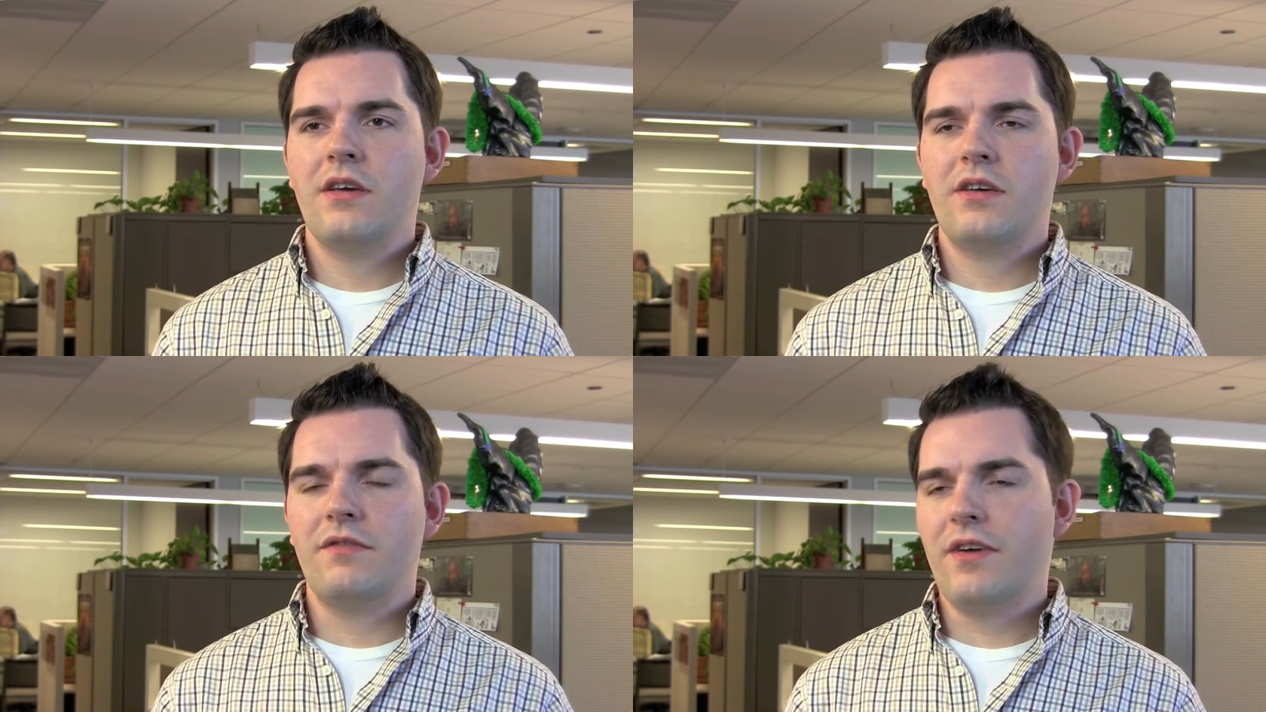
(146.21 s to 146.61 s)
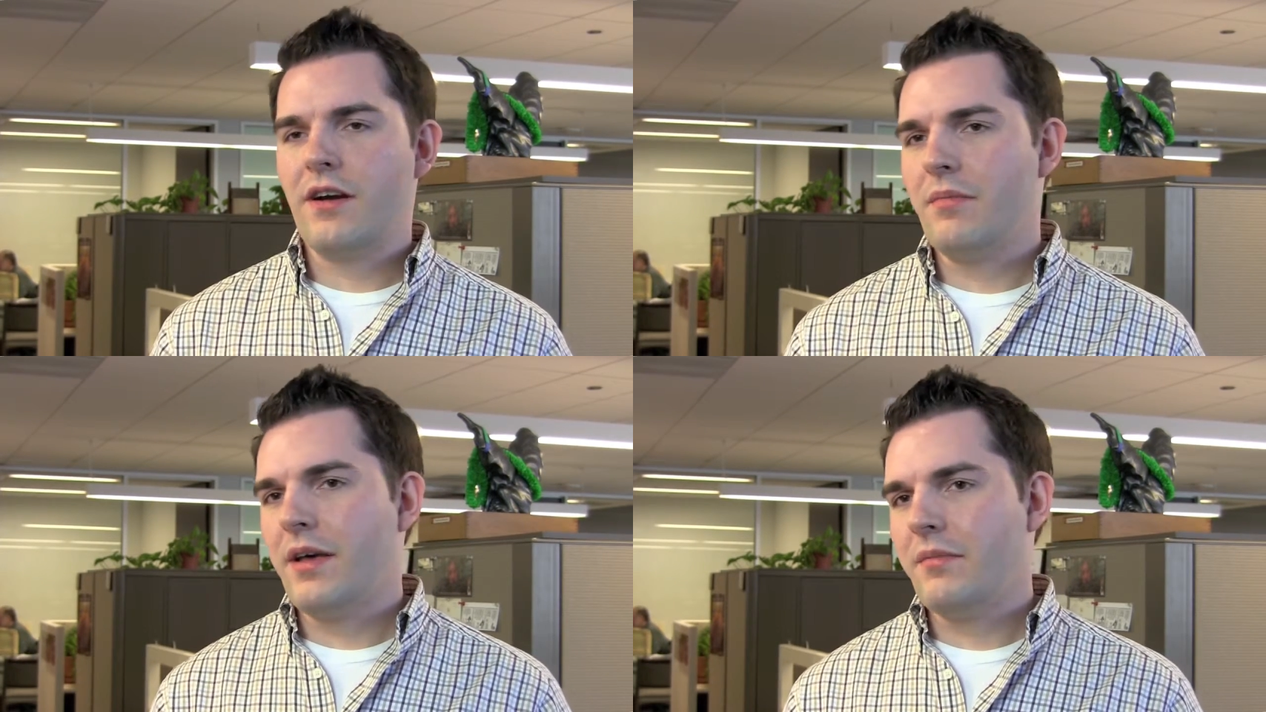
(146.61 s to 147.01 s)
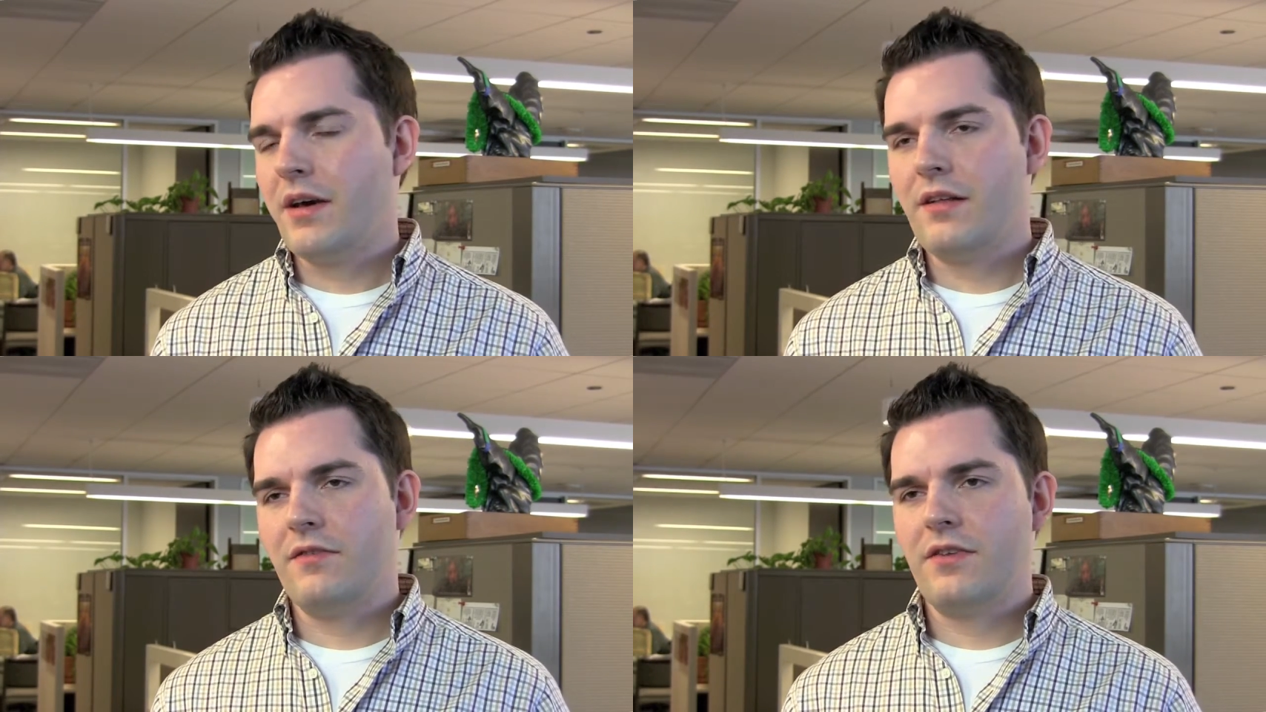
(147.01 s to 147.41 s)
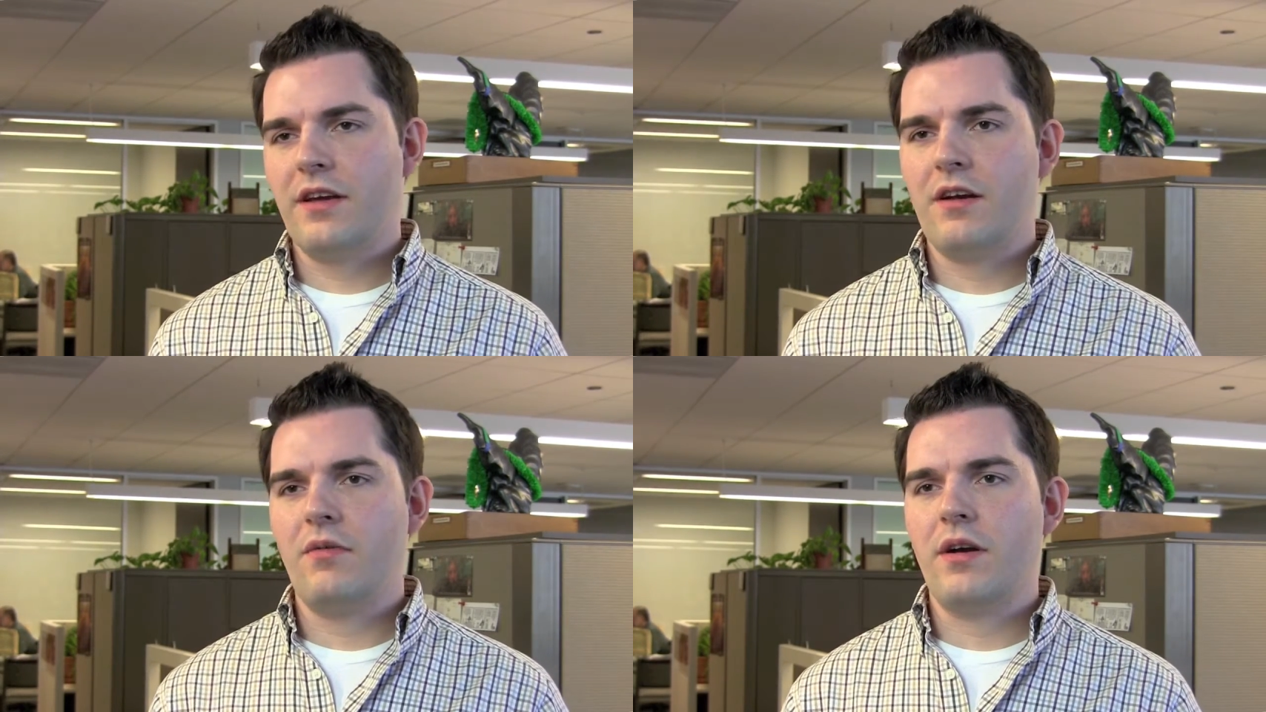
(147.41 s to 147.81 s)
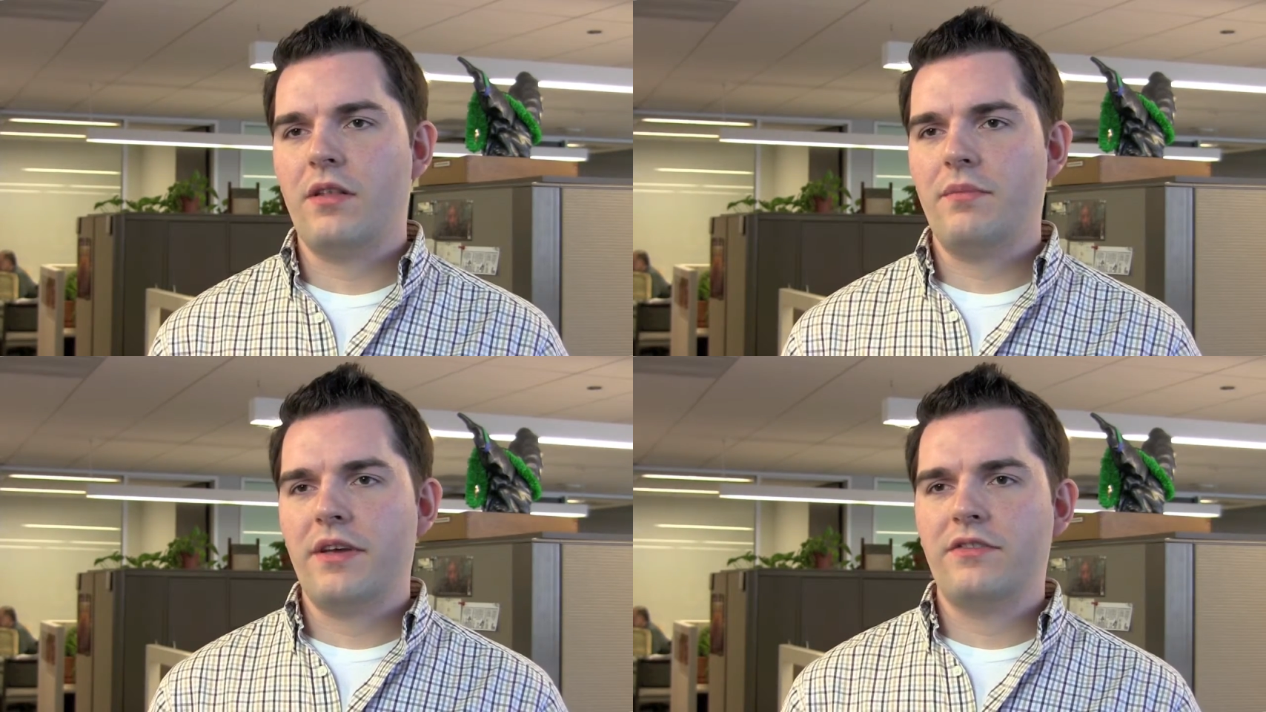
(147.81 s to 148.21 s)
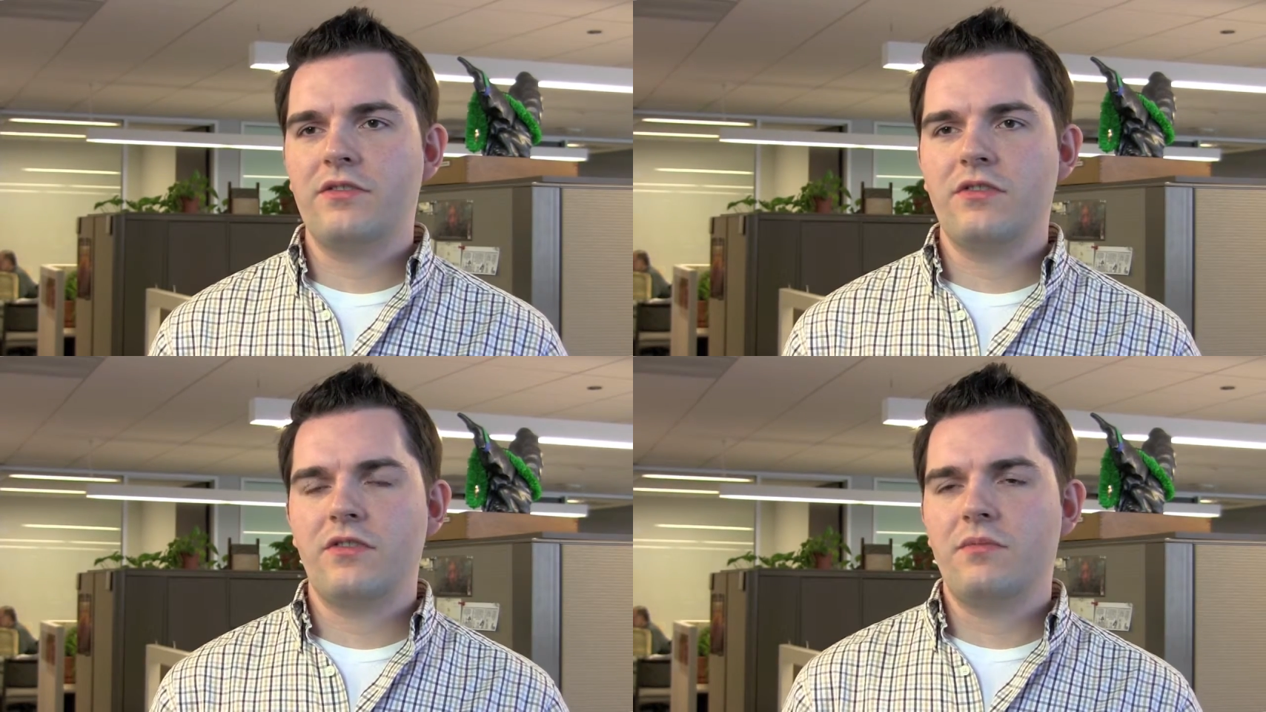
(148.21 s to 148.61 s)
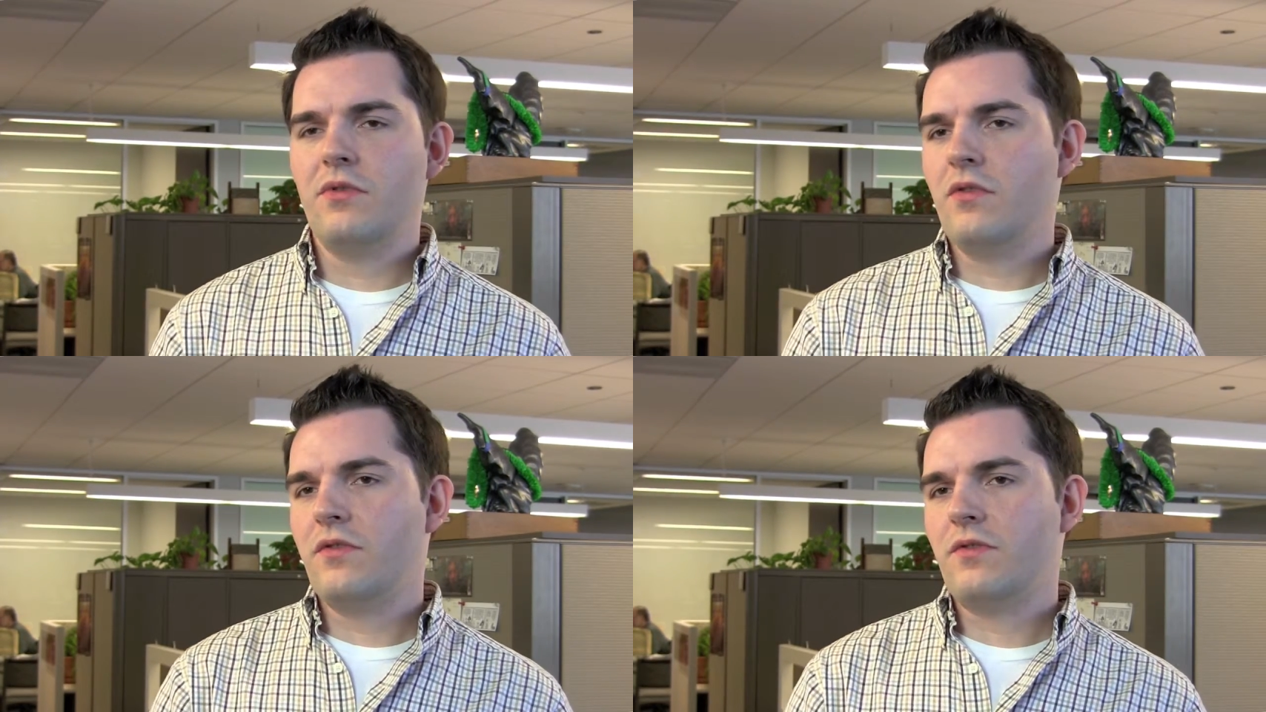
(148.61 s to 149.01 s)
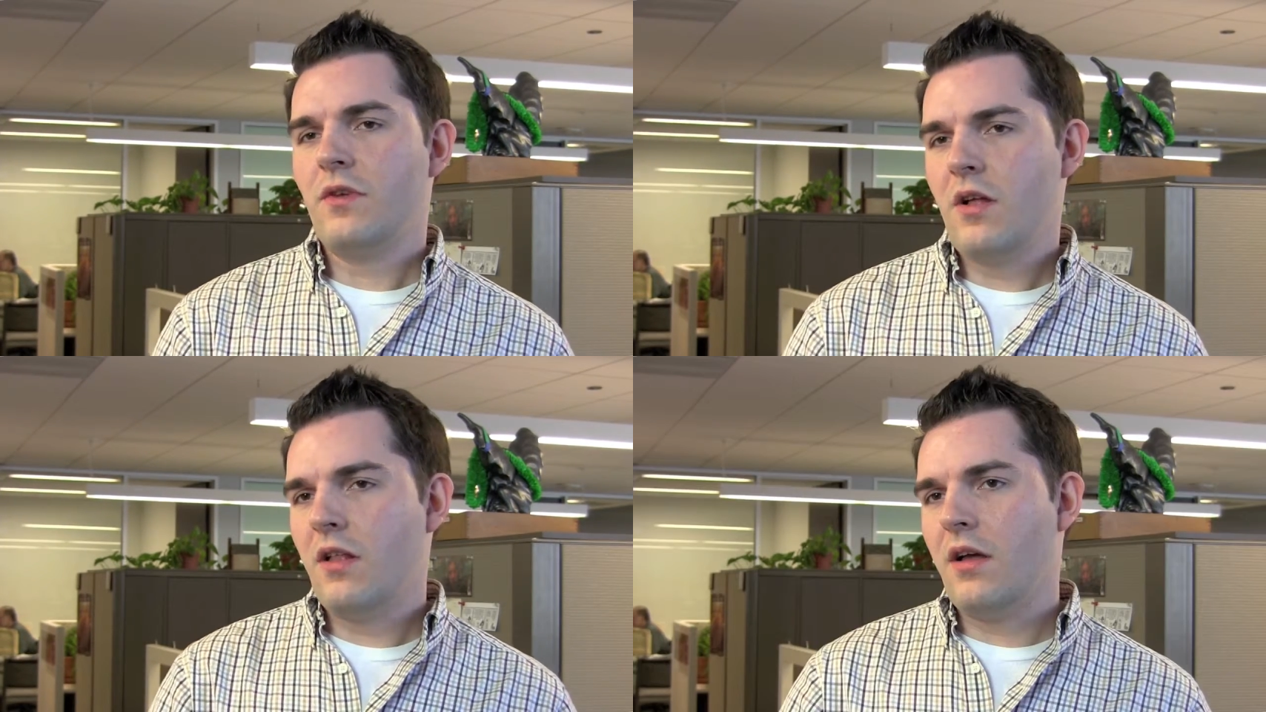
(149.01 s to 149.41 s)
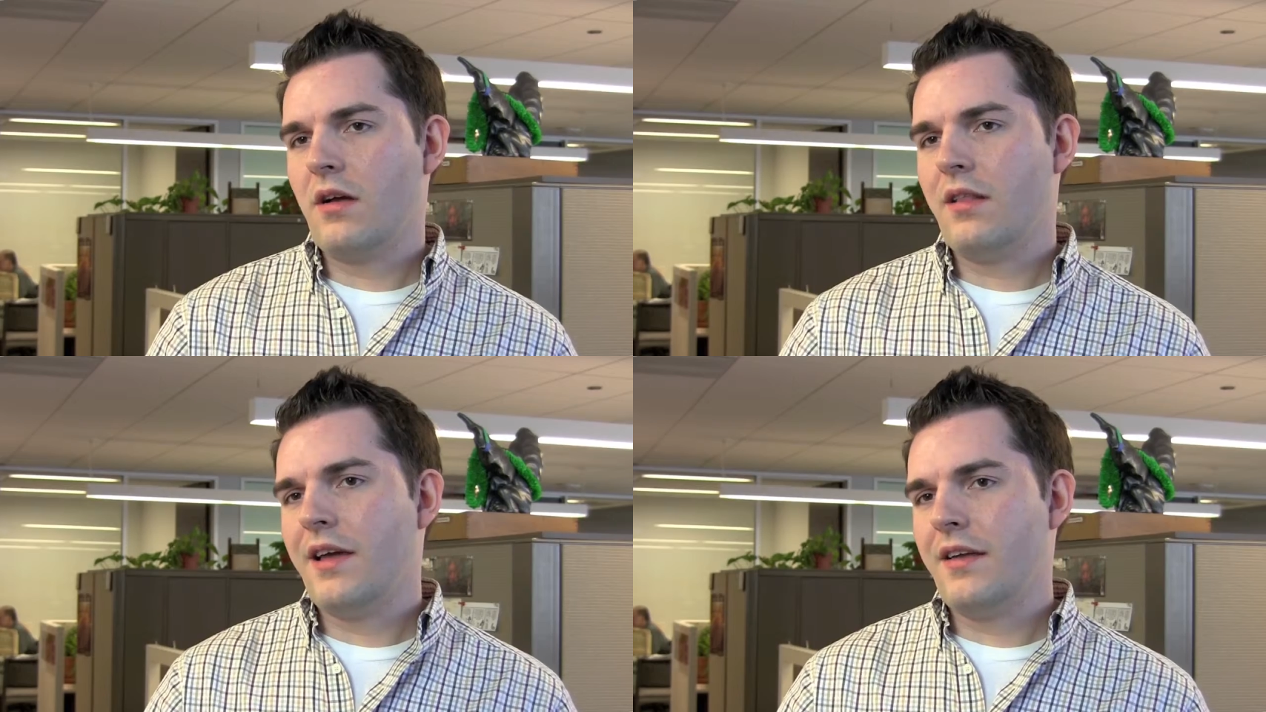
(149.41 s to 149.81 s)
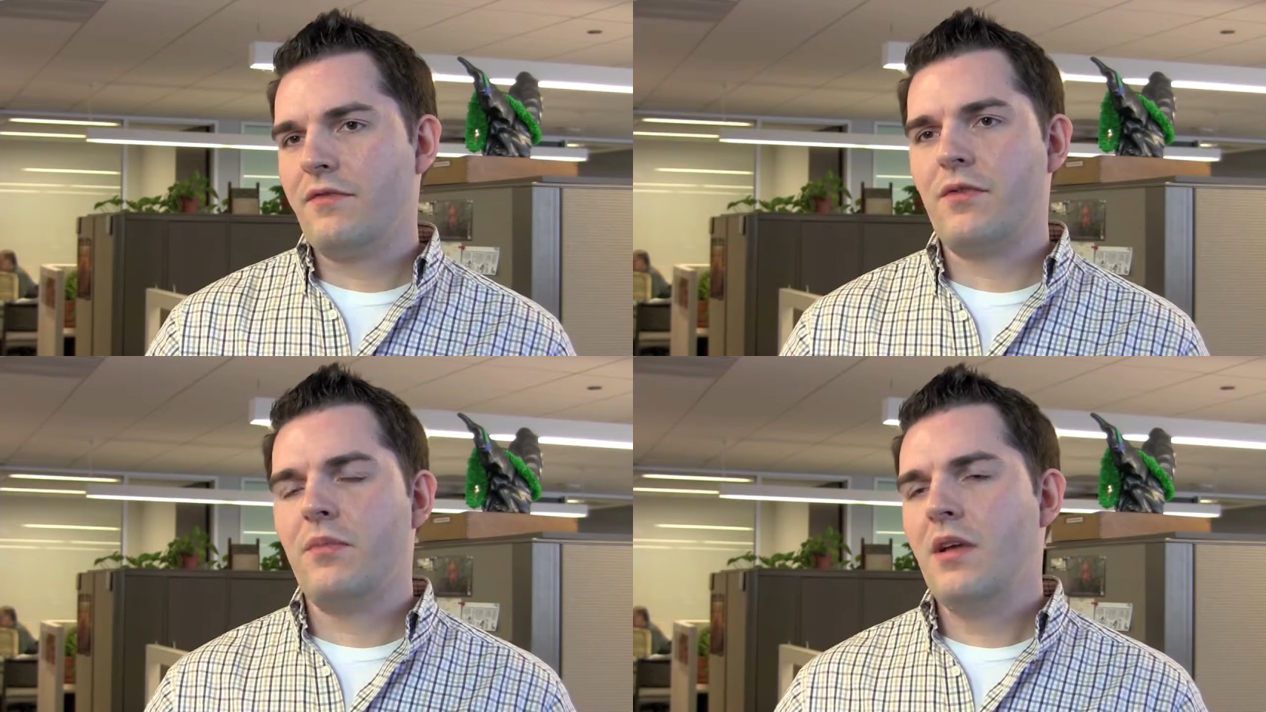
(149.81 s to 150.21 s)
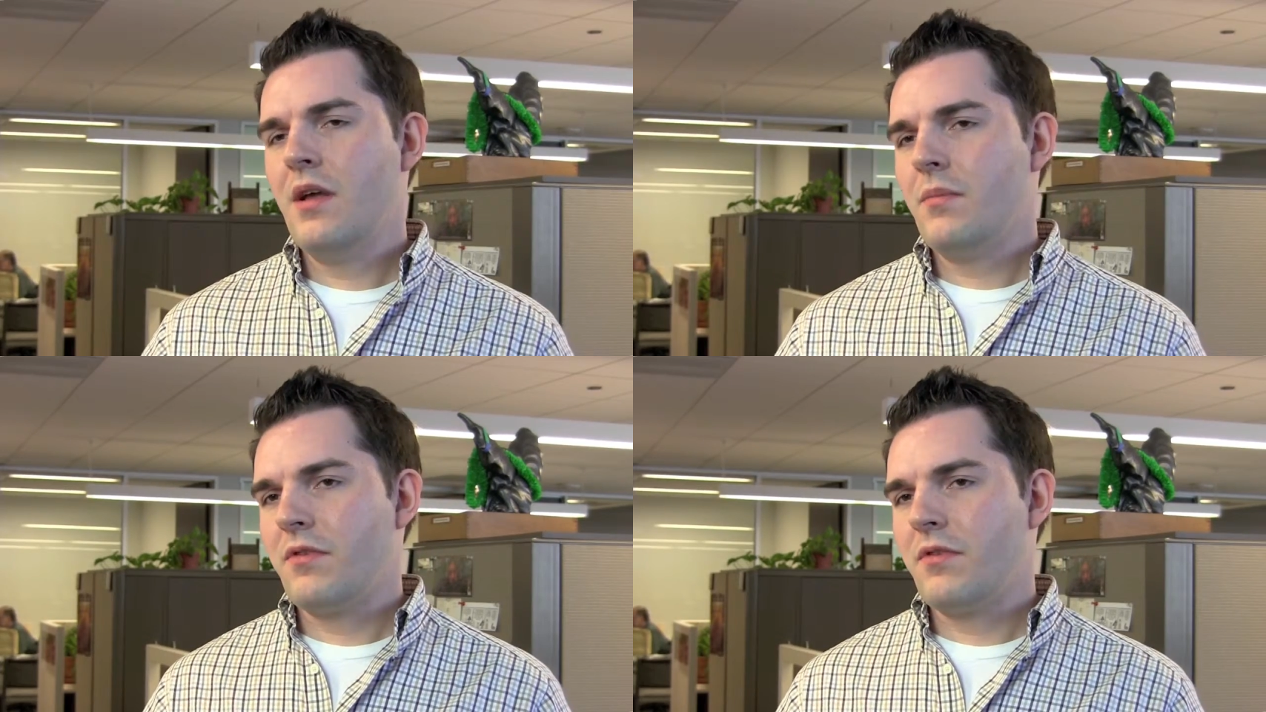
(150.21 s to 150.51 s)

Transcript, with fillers: conveyor belt model of care where the patient just moves along a line from